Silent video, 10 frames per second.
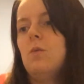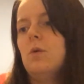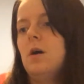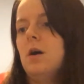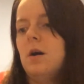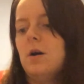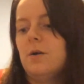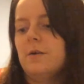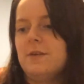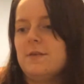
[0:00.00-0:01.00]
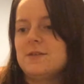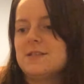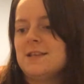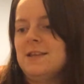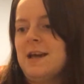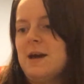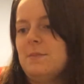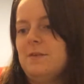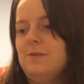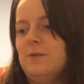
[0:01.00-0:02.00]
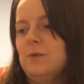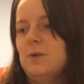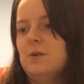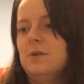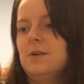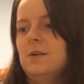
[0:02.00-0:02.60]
Whoa, I've never seen that before.